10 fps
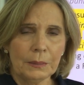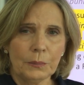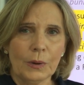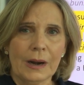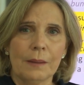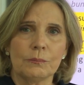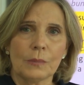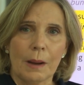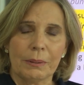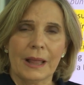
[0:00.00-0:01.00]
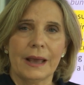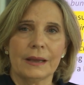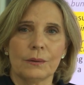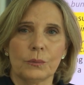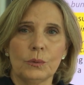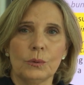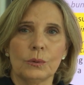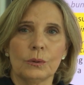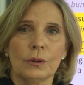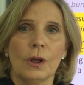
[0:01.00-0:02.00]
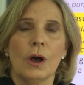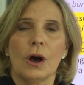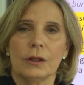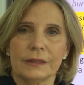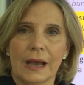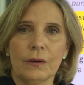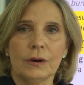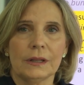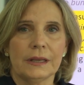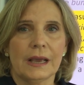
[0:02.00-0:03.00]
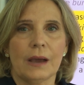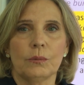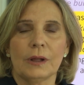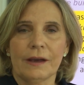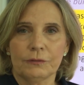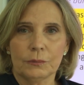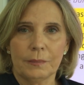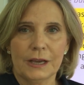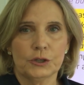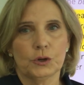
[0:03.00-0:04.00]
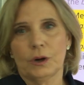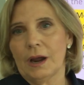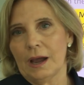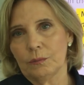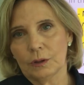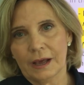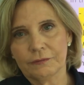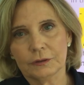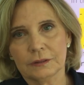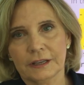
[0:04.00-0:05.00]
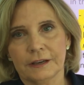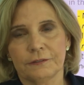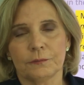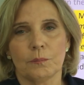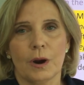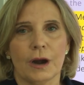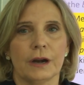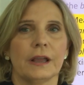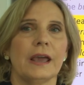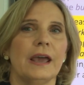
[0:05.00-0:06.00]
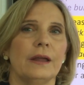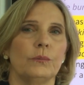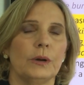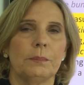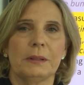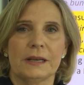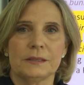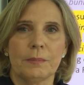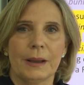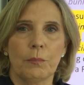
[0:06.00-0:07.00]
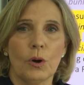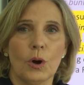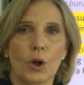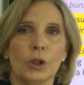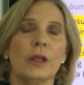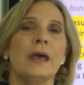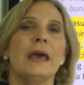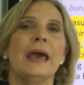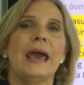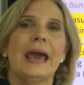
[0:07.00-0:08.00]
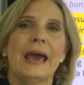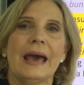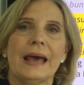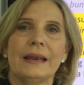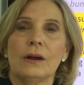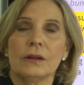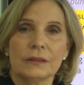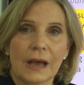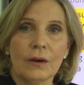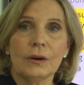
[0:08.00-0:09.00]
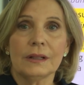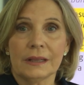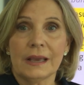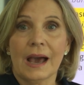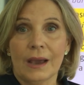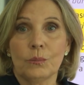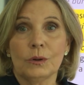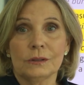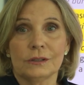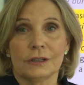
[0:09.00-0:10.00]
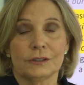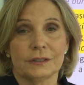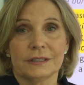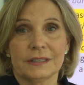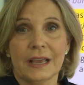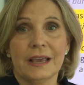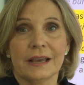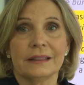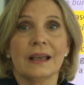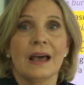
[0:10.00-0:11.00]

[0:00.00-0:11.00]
when I'm applying a rule, undoubtedly I will have to measure, I will have to lift, mark, and replace my ball. And undoubtedly I will touch the sand